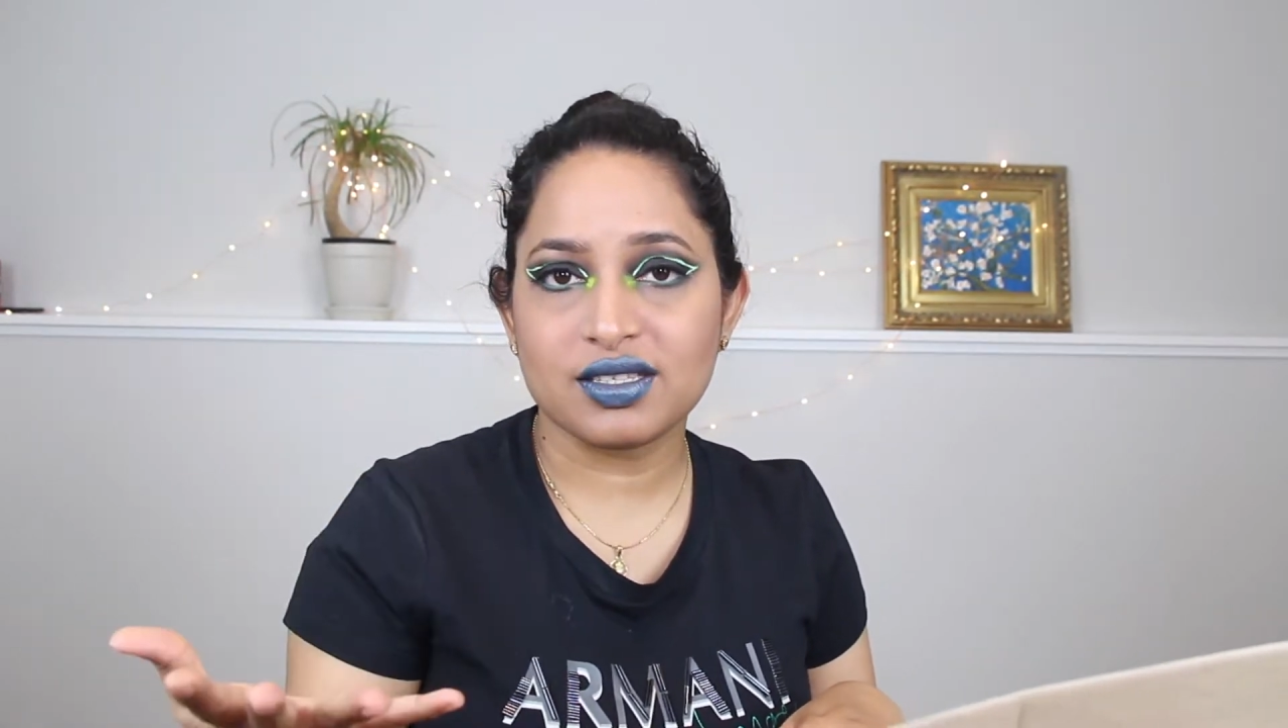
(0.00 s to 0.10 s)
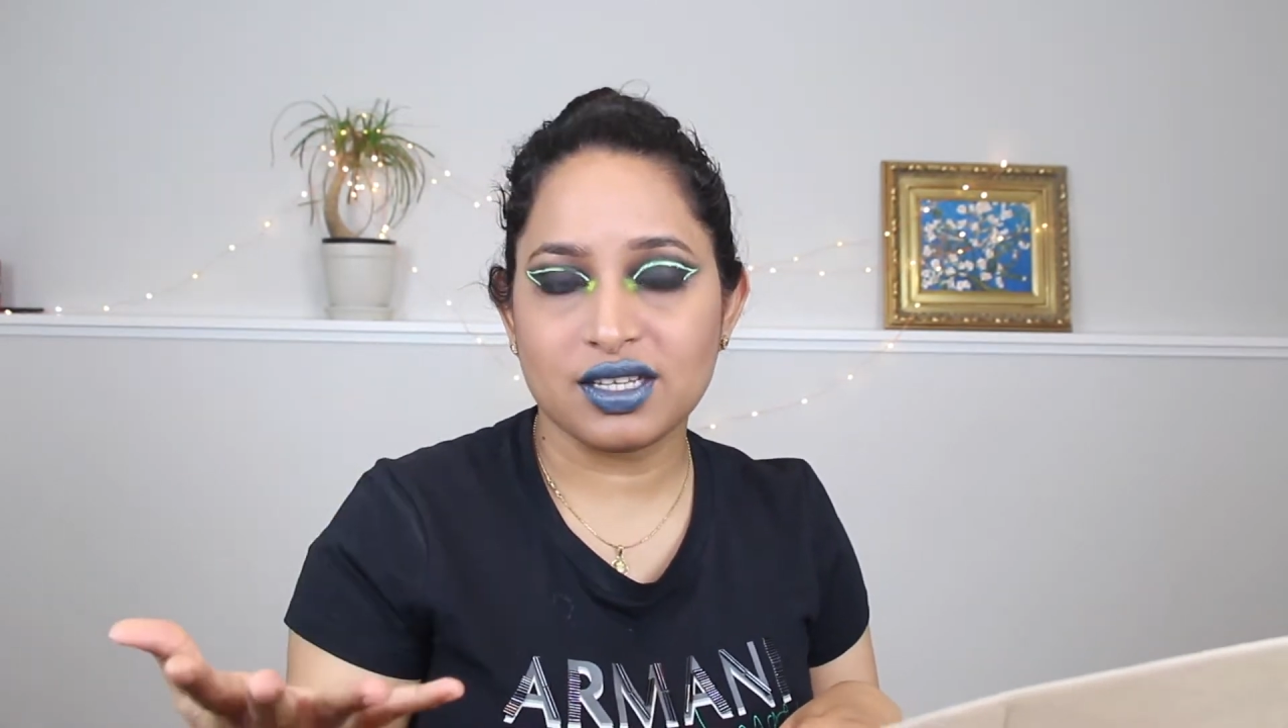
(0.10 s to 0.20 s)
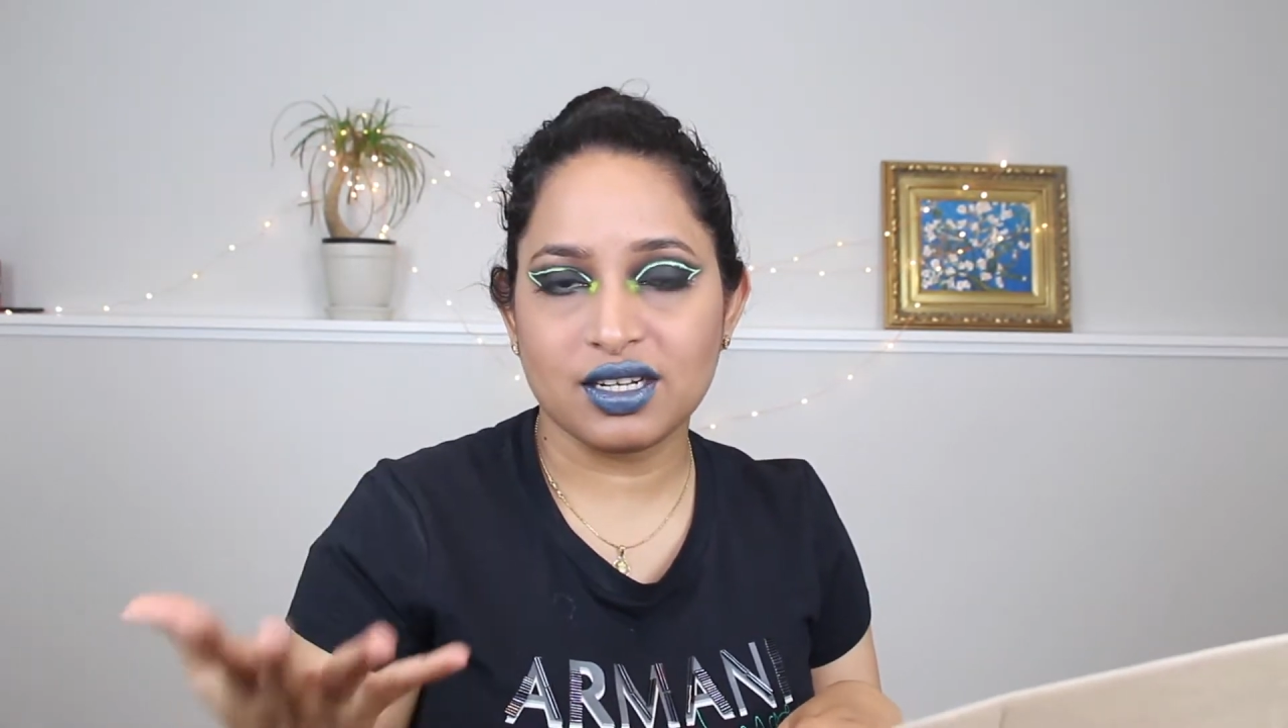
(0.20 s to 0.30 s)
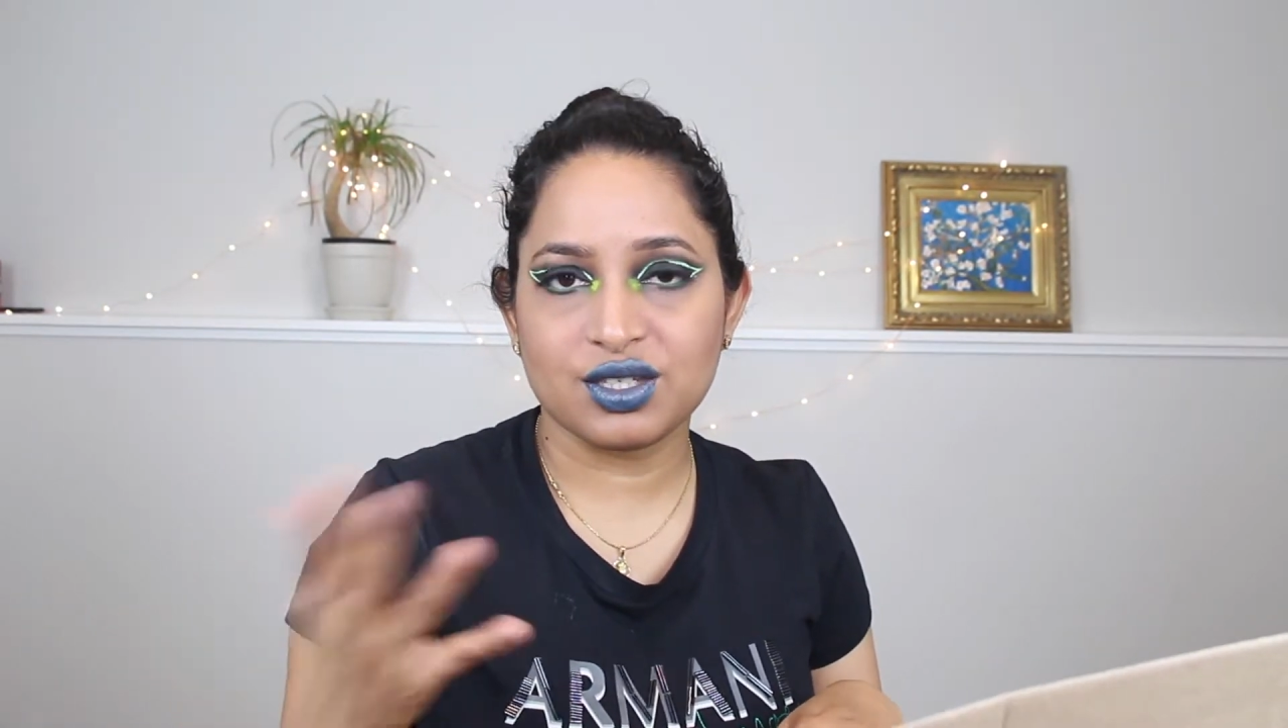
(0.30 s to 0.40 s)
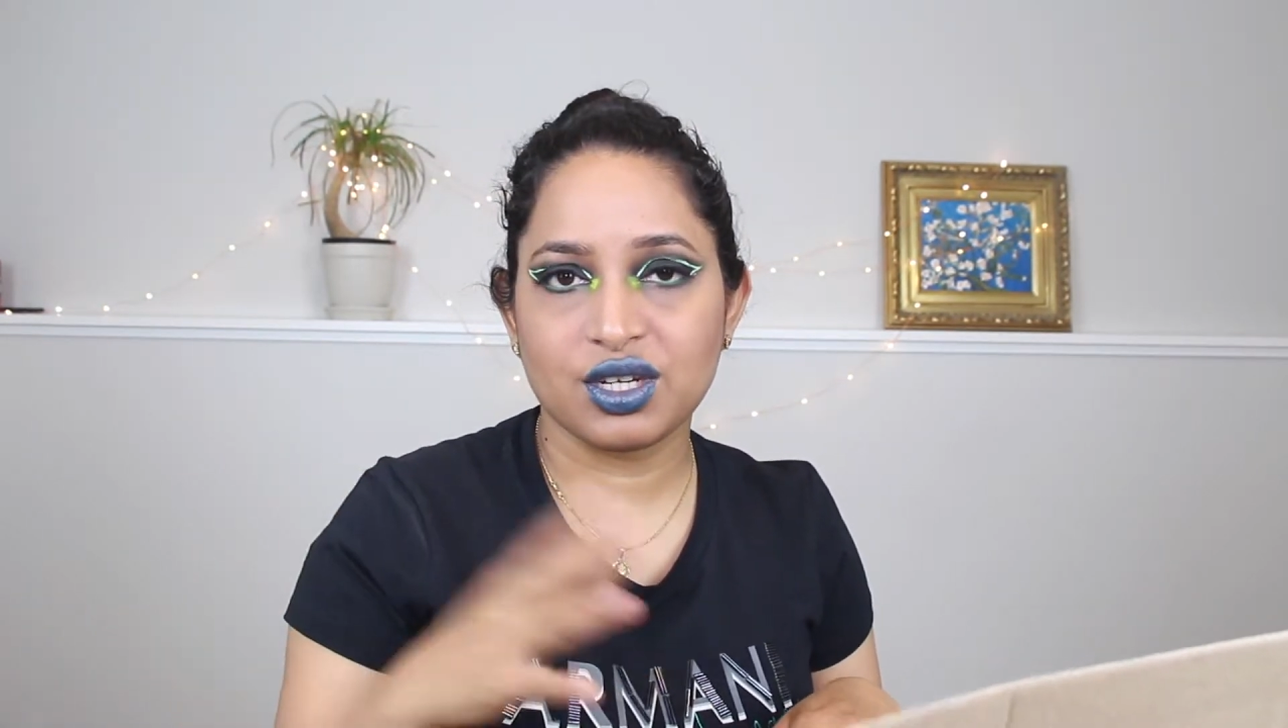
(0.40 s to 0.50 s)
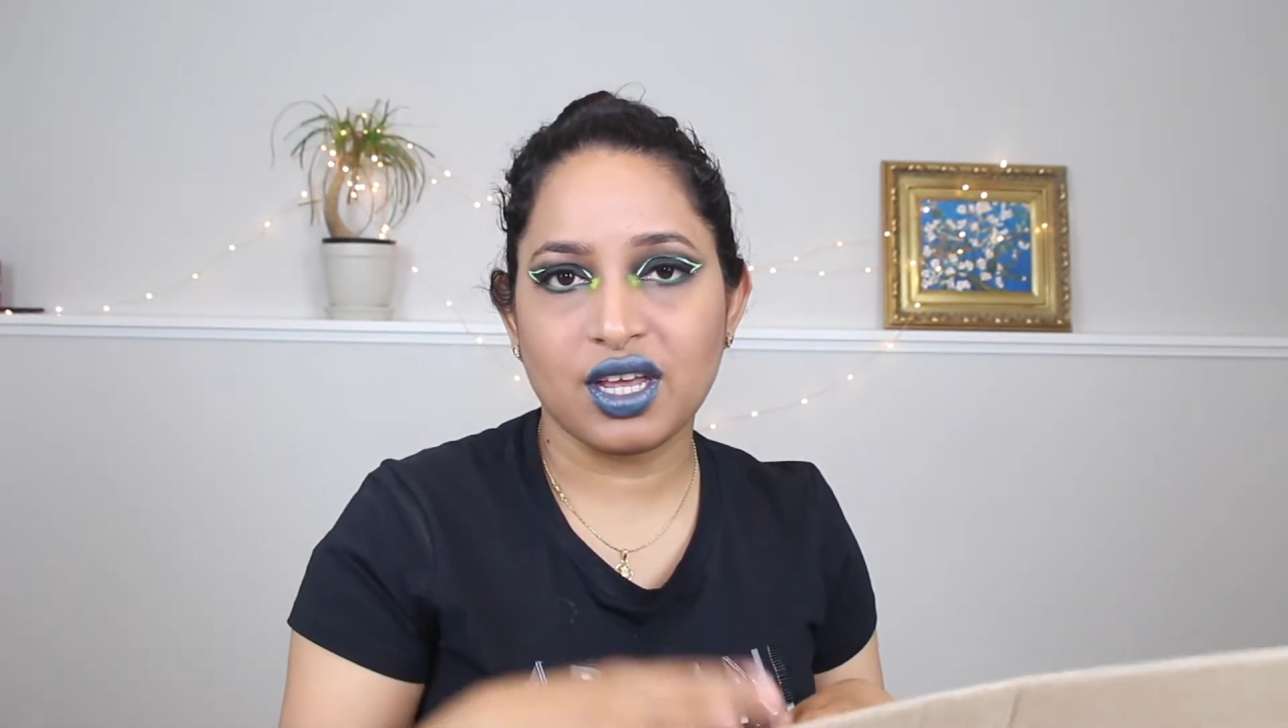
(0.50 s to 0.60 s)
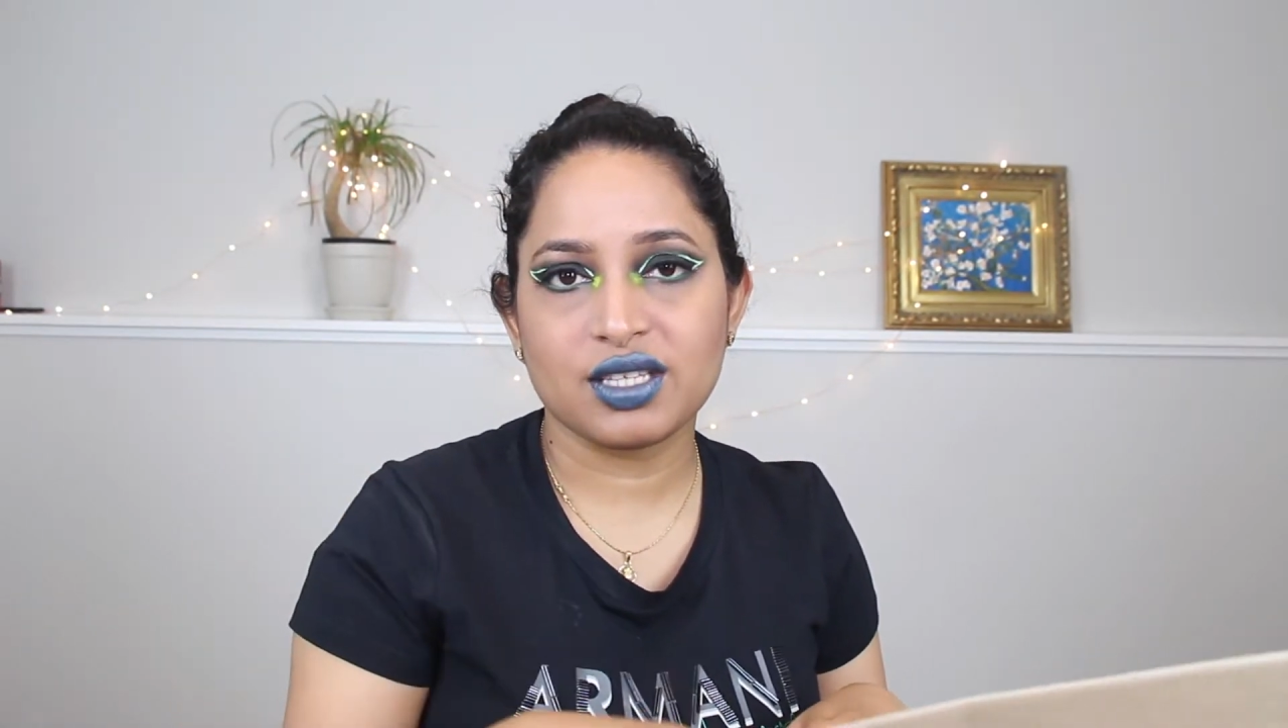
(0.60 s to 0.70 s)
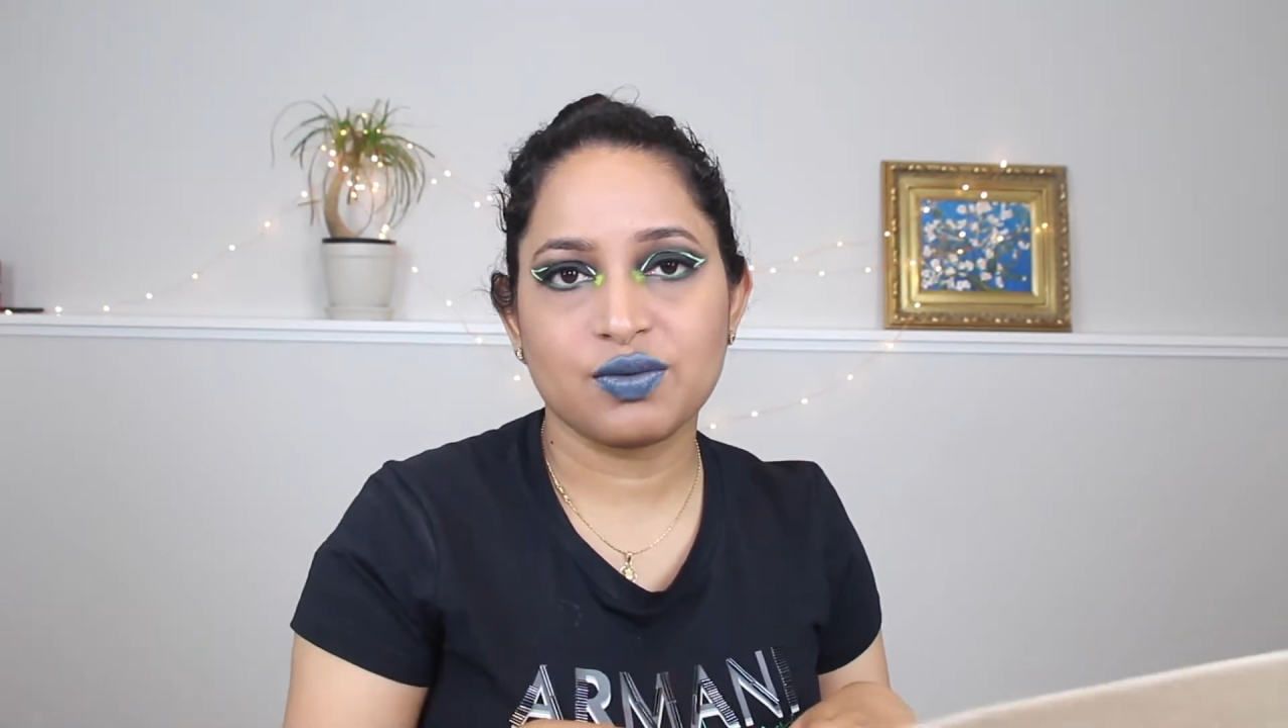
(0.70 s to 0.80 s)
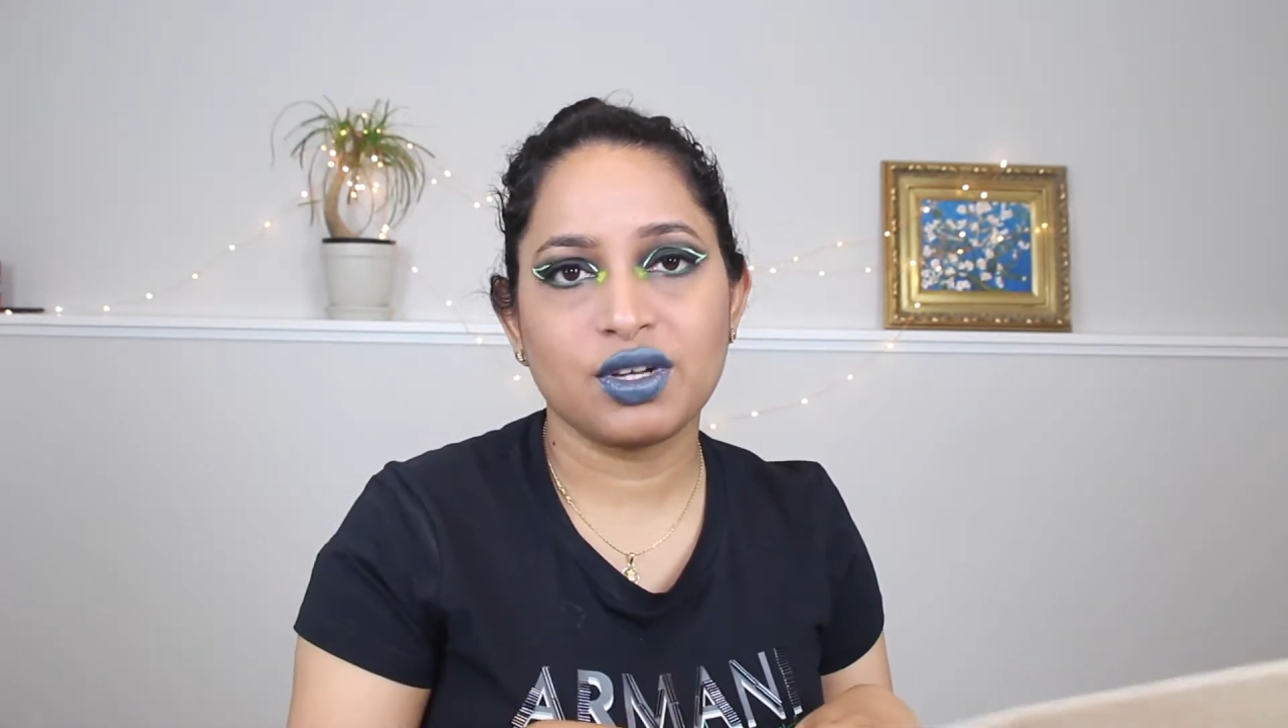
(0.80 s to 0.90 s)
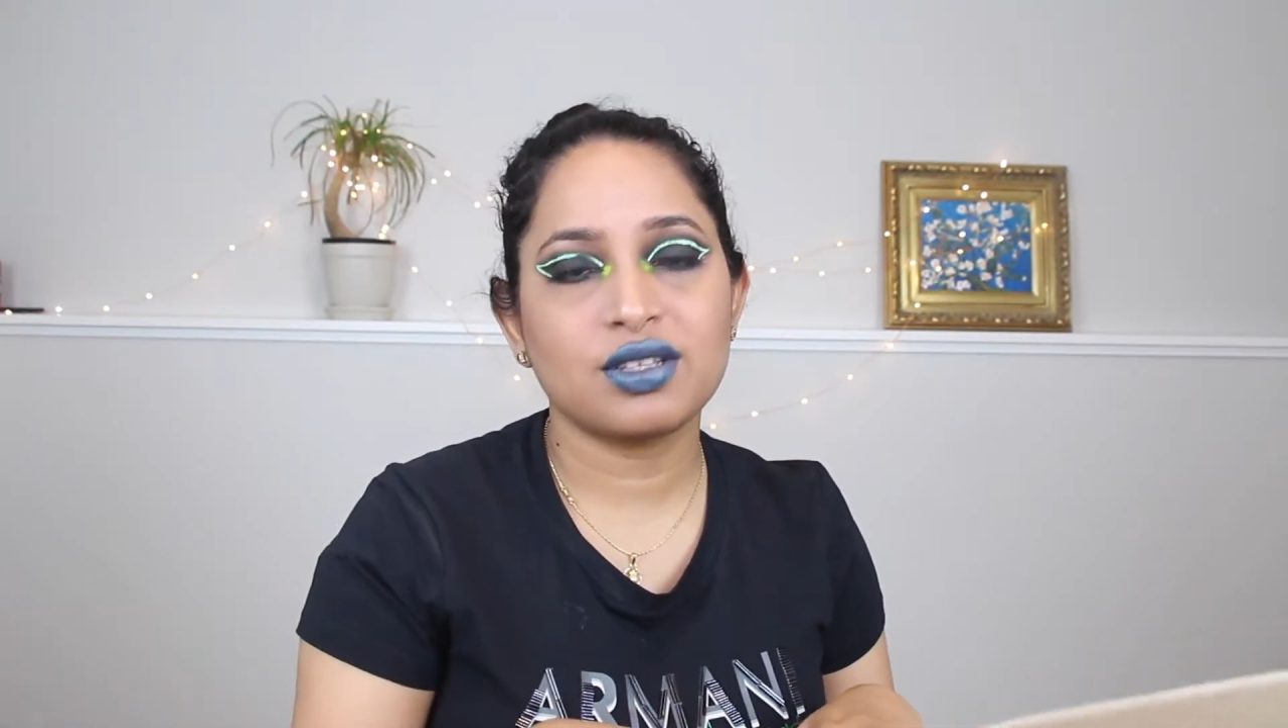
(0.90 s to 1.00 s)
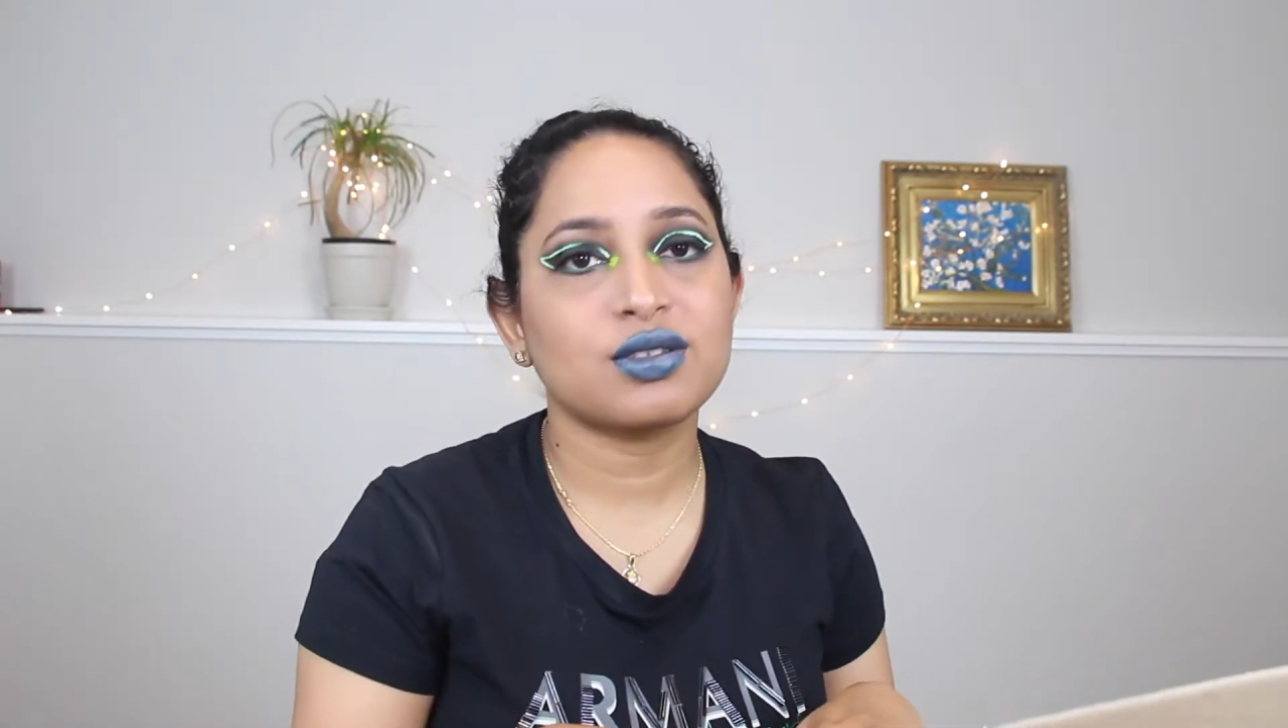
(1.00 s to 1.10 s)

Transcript: selection as well,